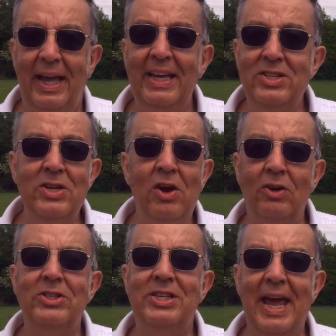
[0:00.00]
is
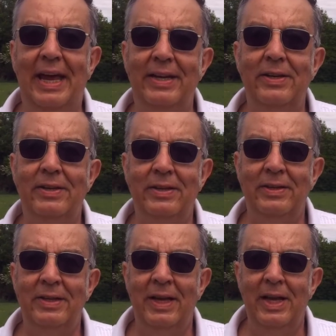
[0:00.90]
not set.
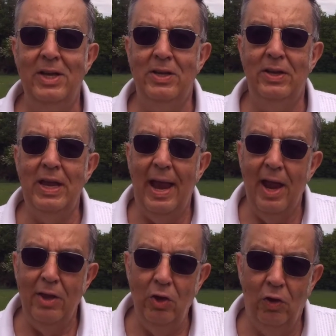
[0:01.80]

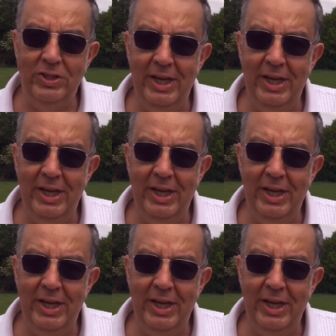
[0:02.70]
Your